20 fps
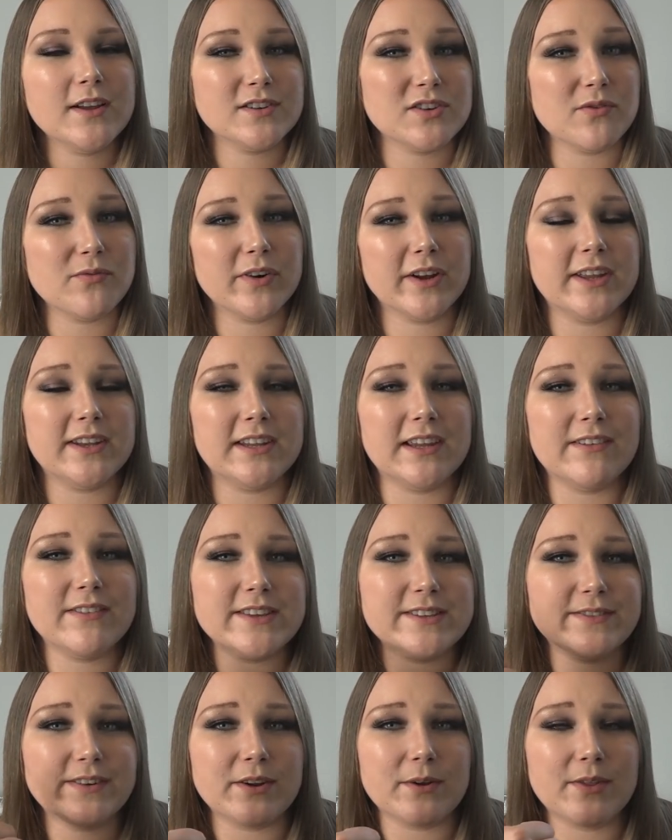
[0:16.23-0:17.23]
Don't forget to give
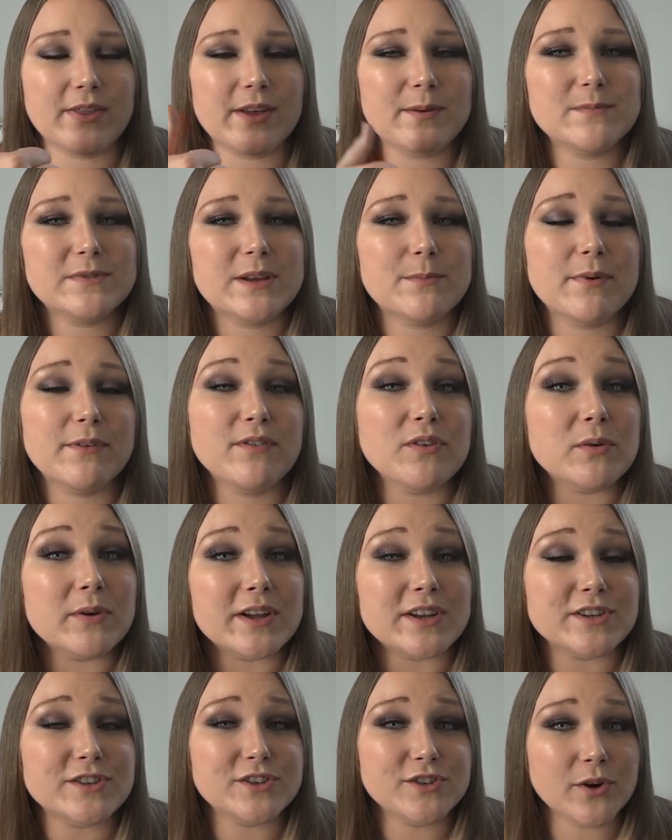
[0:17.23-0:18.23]
this video a thumbs up if you
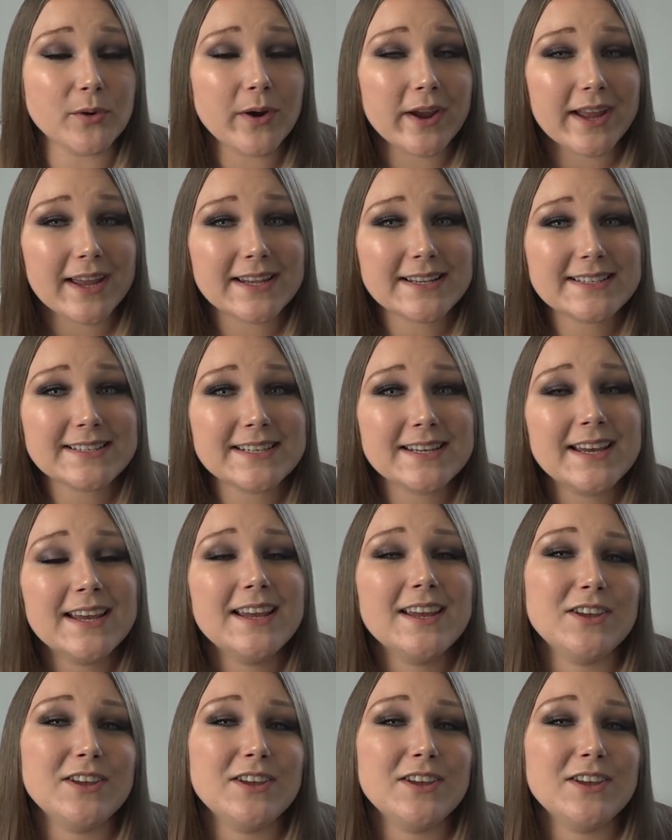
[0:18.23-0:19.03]
enjoy it.